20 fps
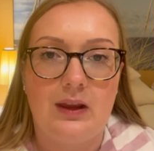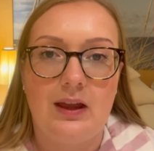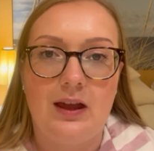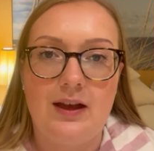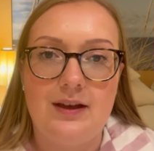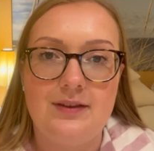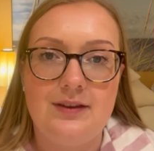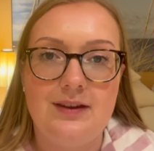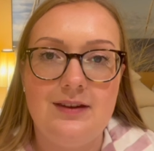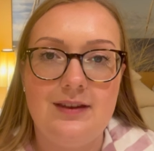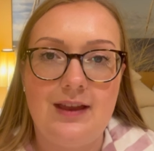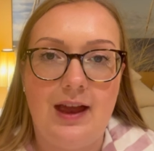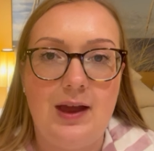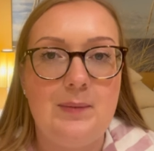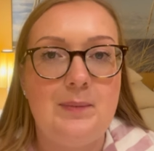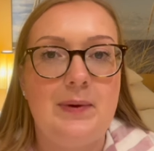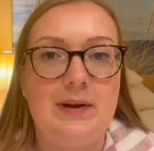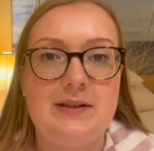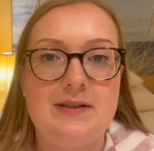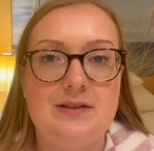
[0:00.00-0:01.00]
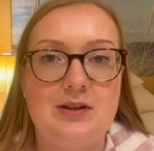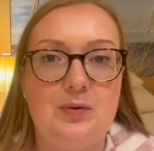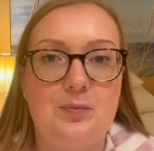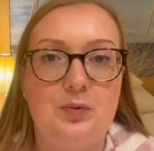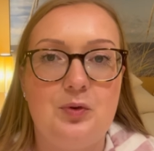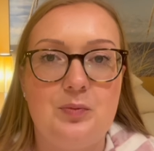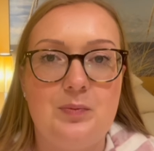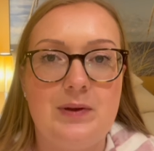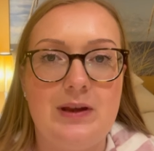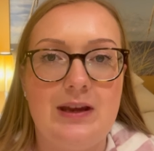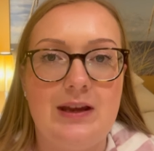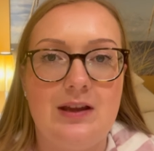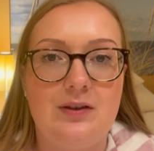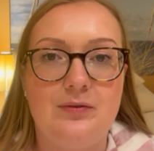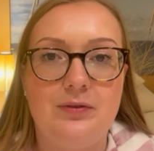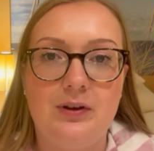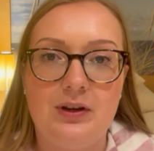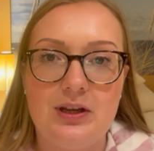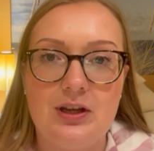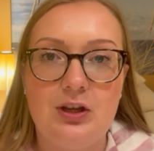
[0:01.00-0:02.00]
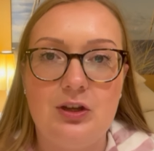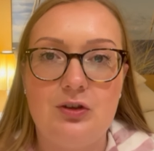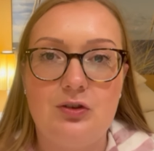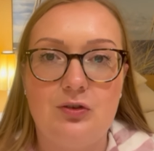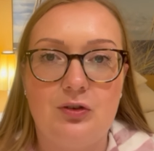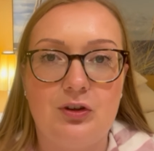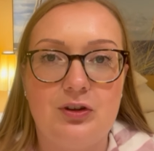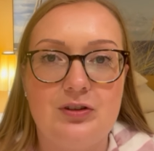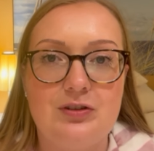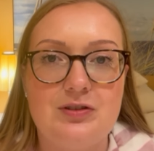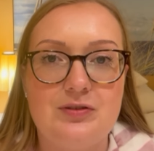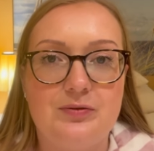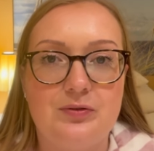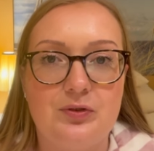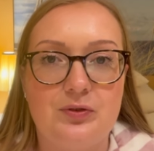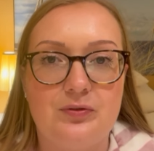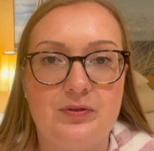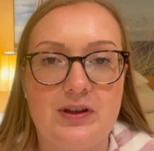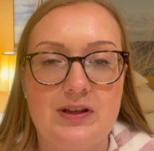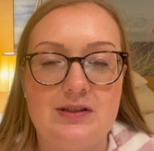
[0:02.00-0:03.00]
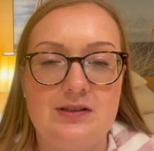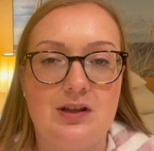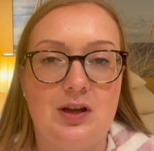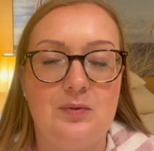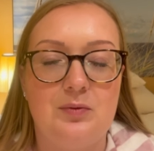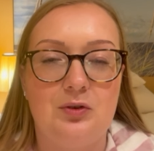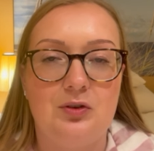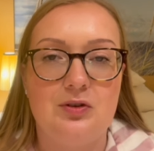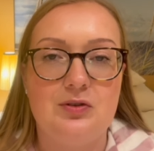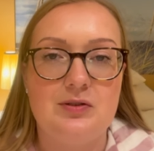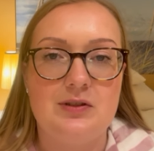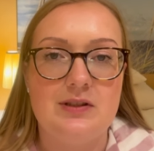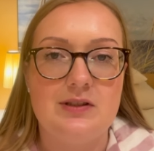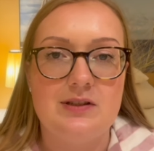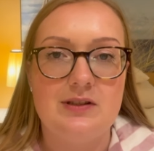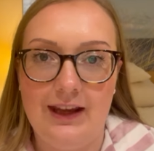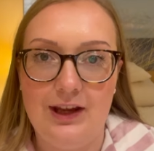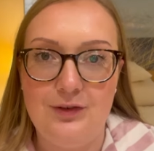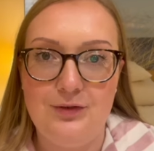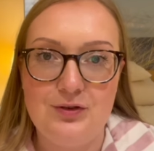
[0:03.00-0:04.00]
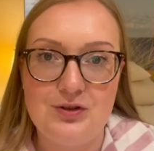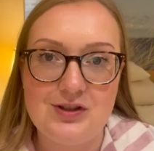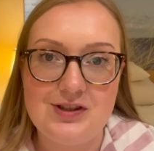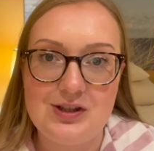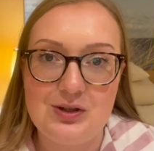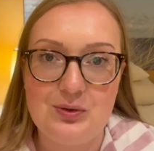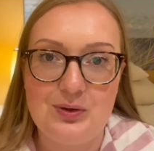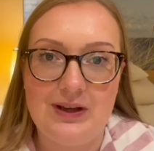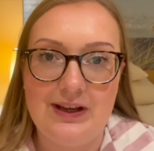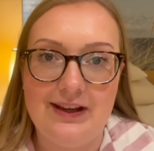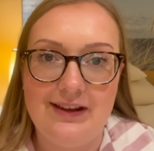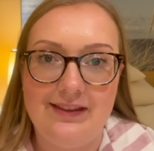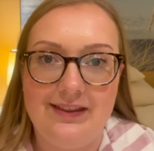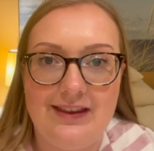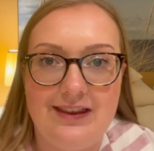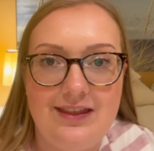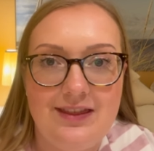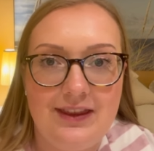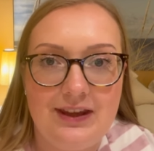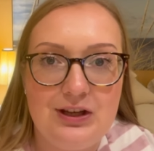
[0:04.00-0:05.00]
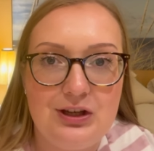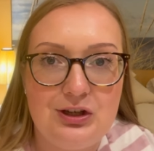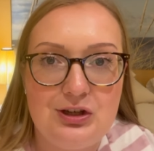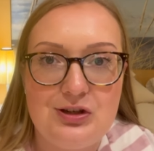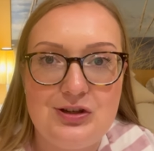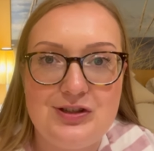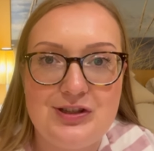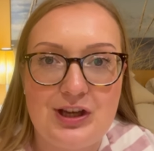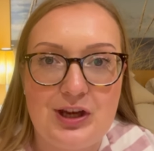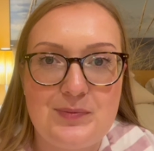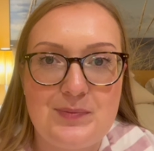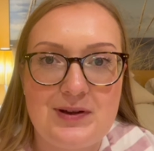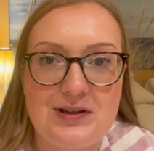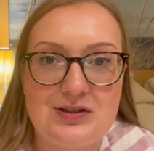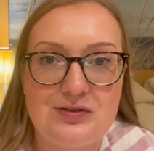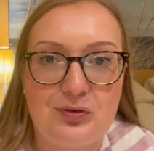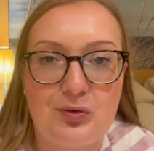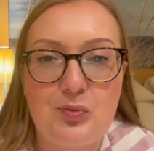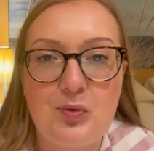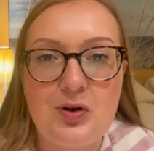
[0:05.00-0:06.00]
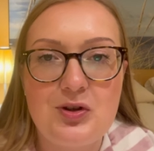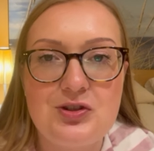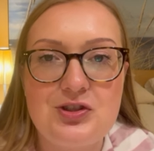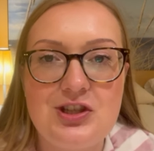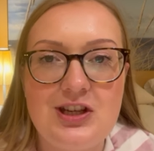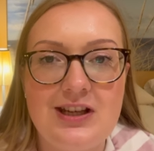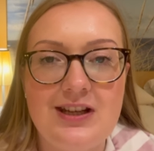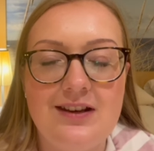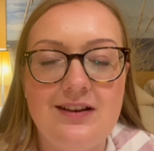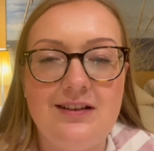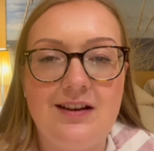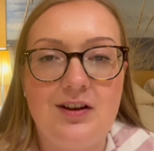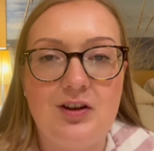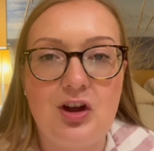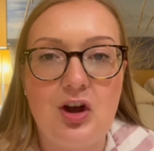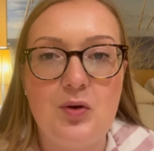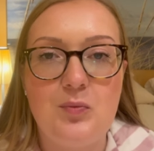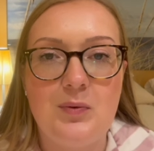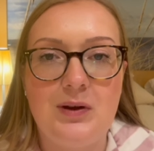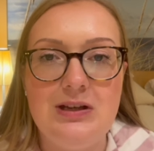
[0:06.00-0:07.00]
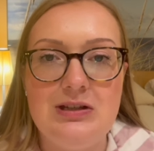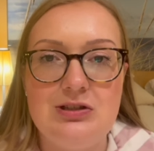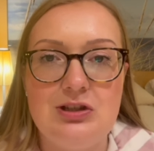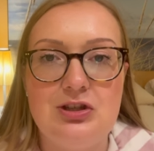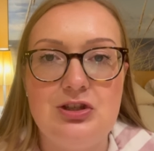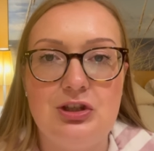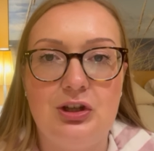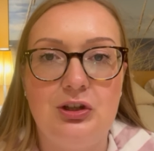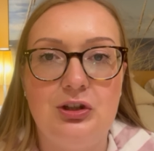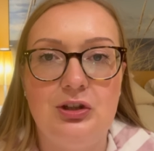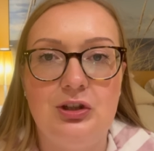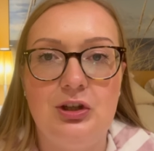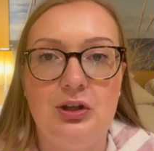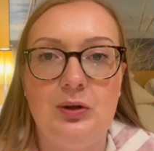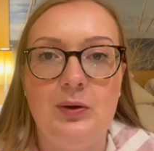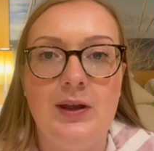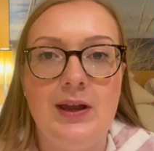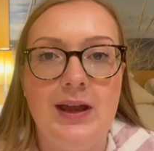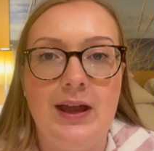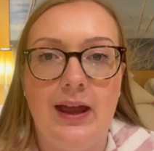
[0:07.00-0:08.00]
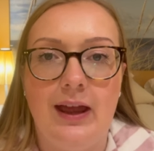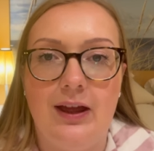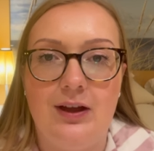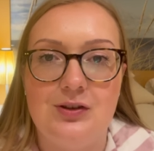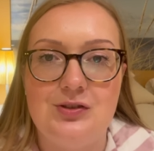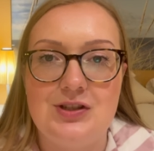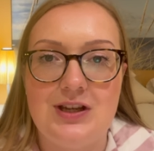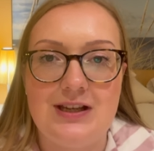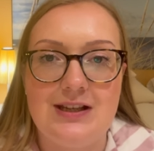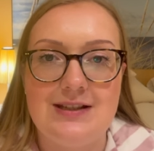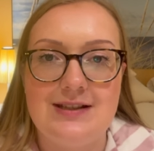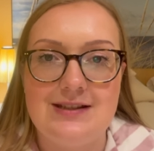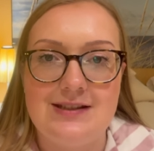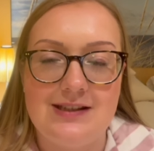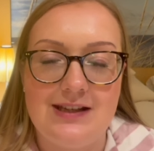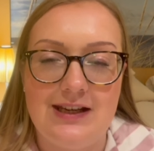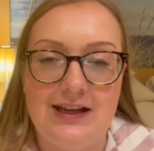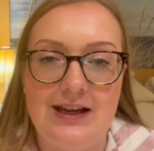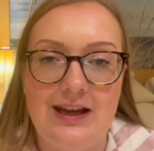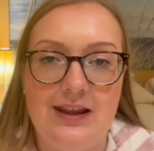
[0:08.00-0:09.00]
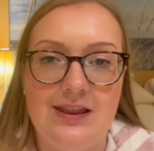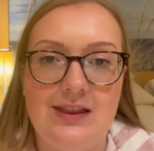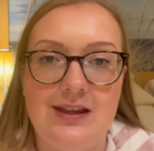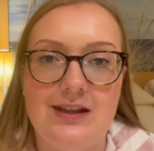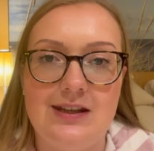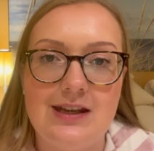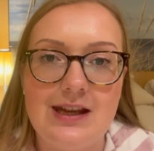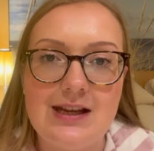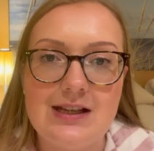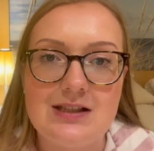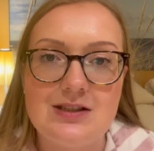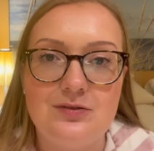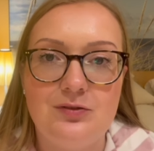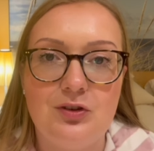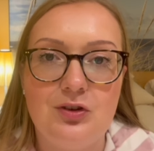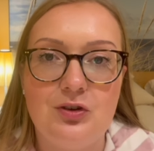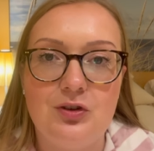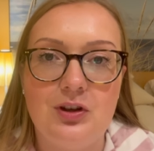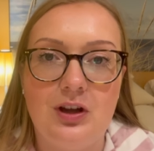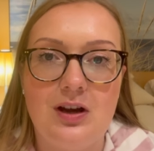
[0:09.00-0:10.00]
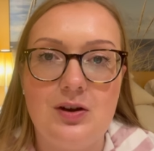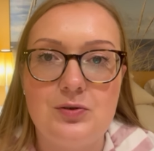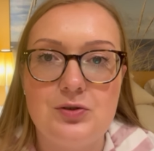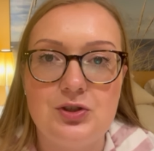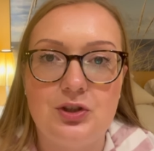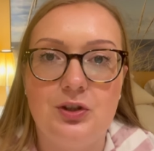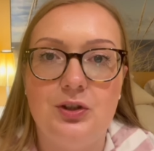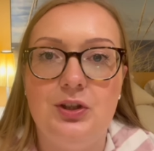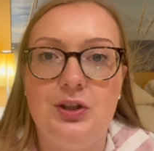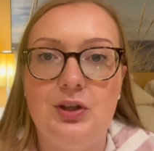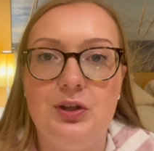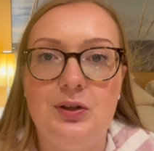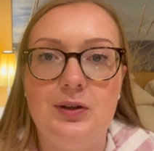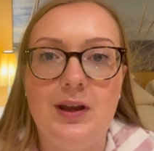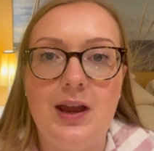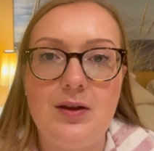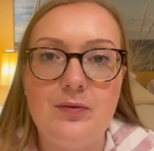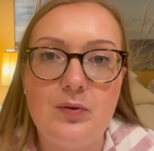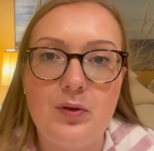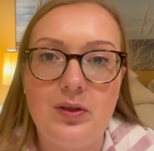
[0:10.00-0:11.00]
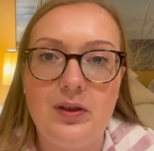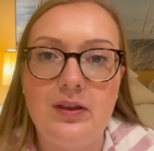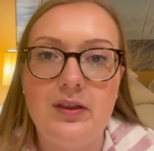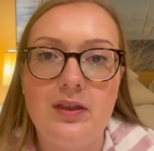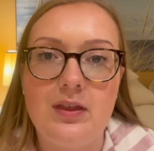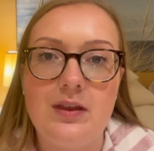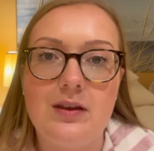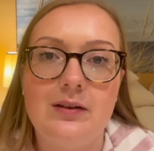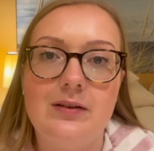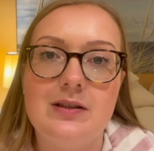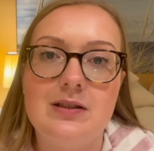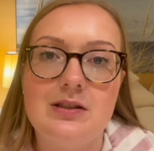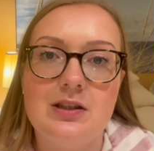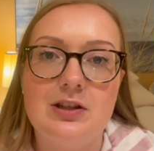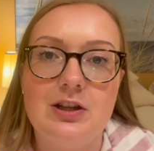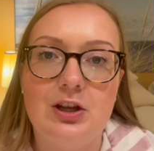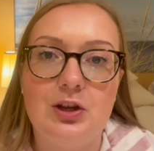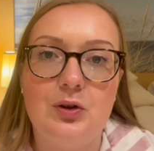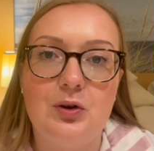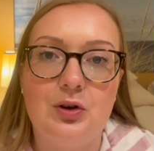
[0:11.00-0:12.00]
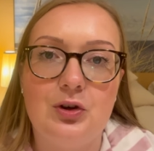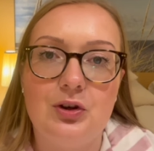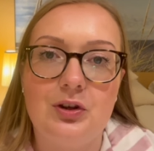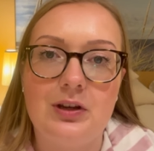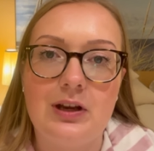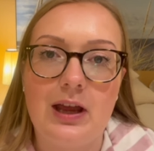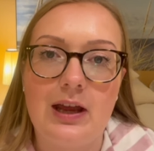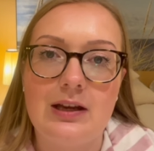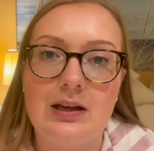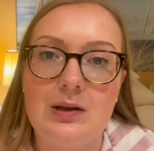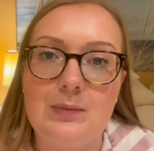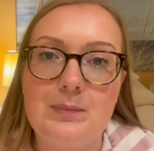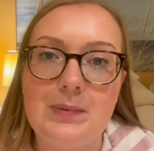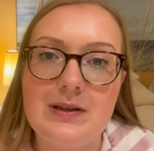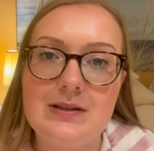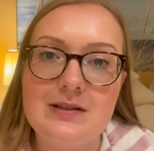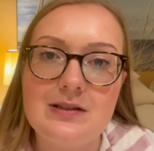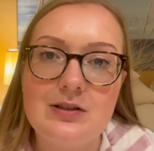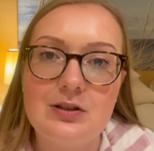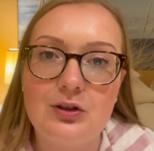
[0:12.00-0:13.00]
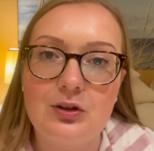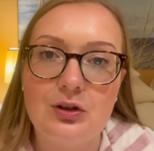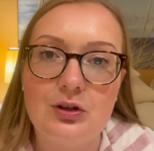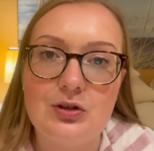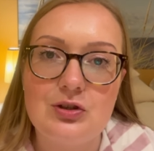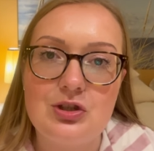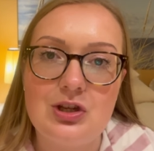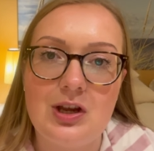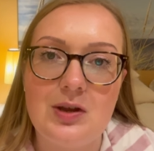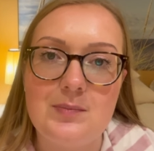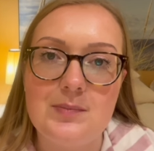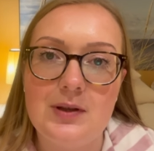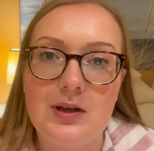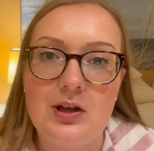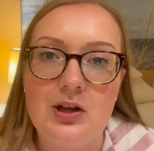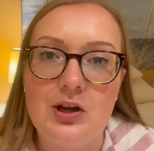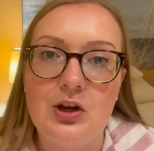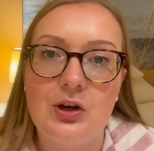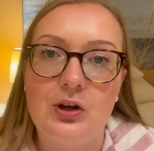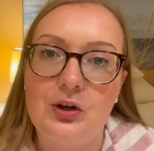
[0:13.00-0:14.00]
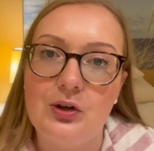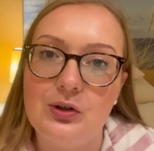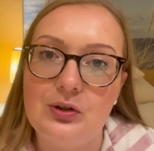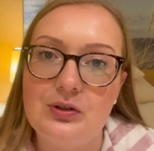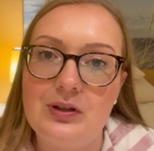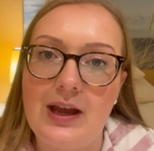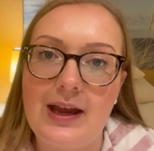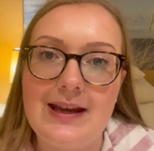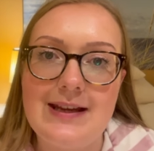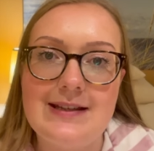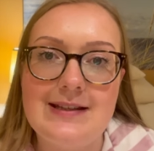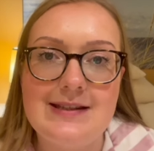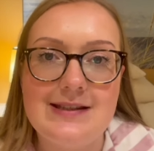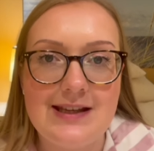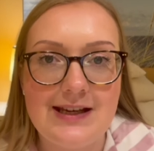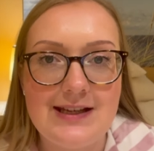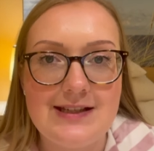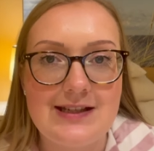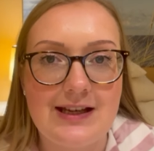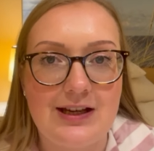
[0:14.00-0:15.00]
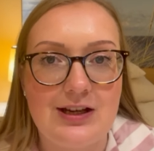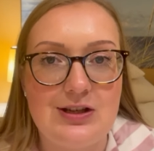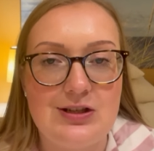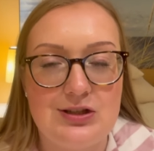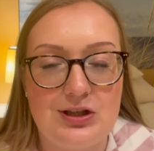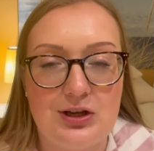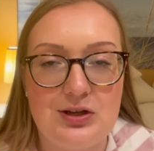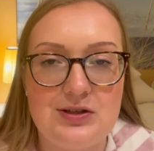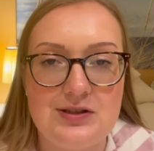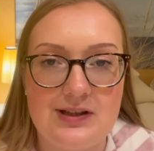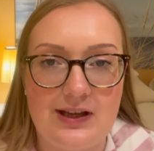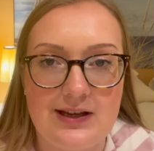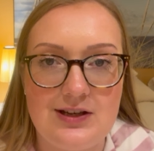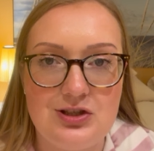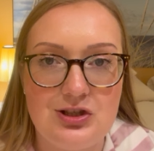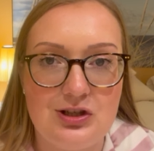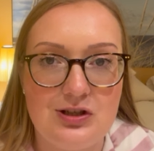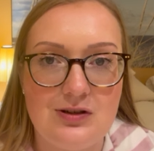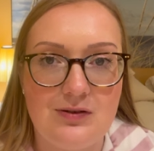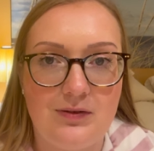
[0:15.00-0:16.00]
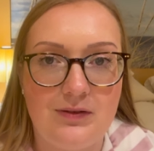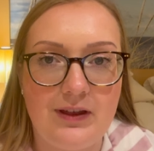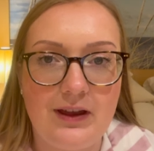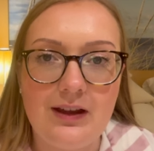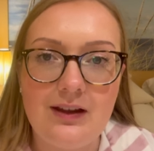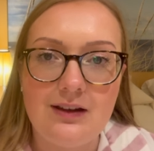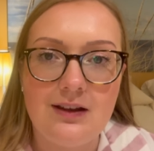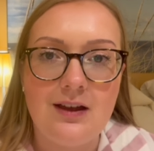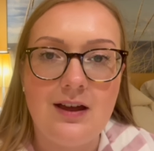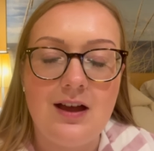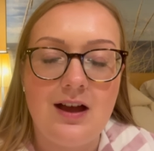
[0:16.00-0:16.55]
I think that Ambassador would be a very good cruise for first-time cruisers. If you're still here, then thank you so much for watching. I can't wait to show you our day at sea in the next vlog. I'll show you everything that there is to do on an Ambassador cruise ship on a sea day, so stay tuned for that.